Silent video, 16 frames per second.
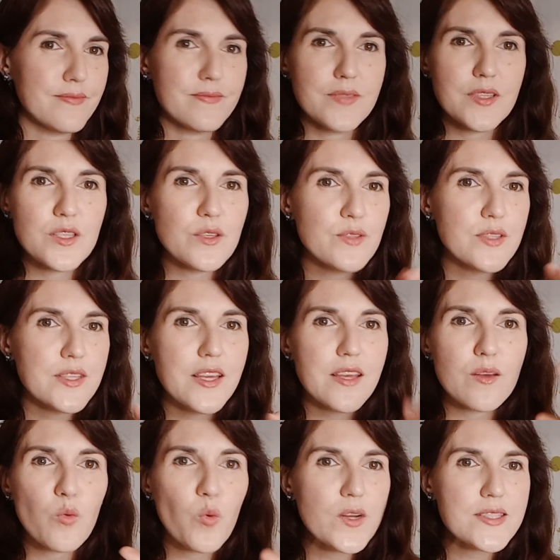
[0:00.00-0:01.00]

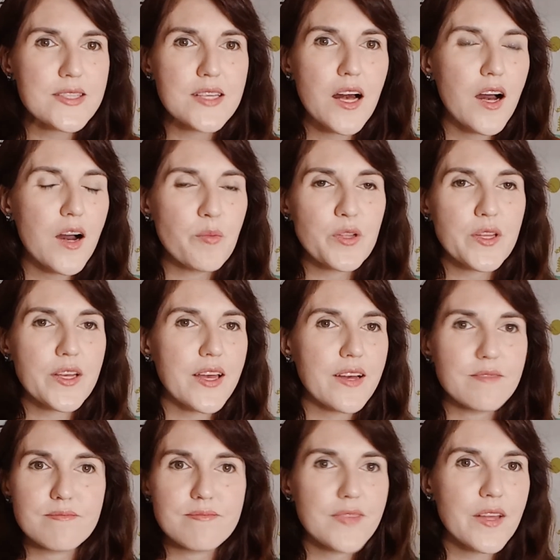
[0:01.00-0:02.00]
using WhatsApp or
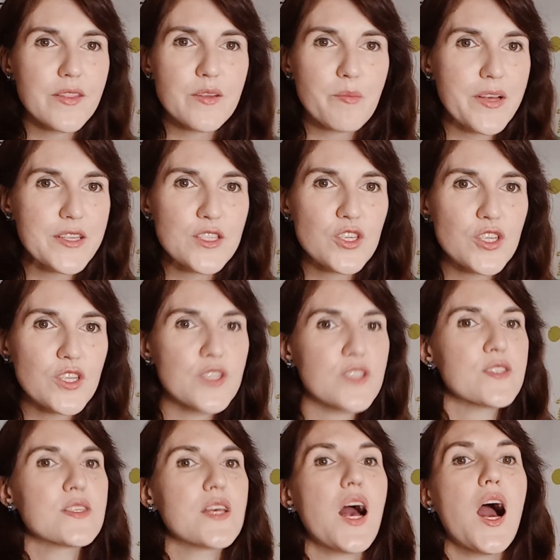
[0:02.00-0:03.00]
other
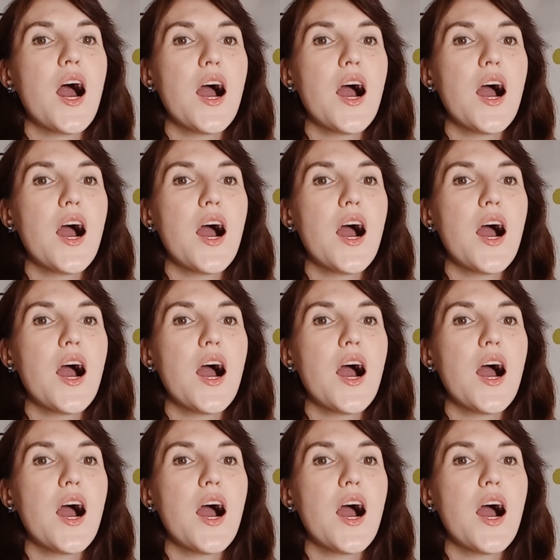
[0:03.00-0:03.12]
messengers,